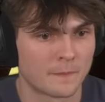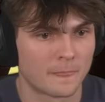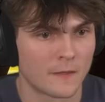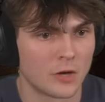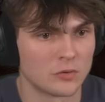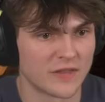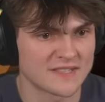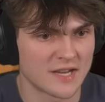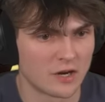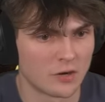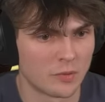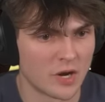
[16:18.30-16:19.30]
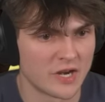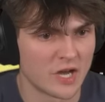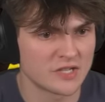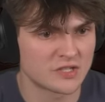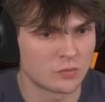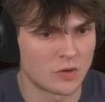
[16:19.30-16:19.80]
Oh, that's a
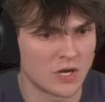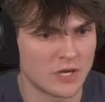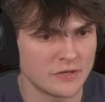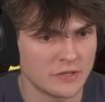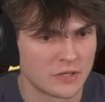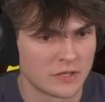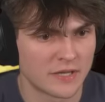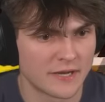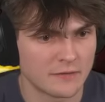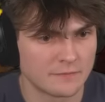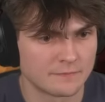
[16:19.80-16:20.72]
Herobrineized one. Get out.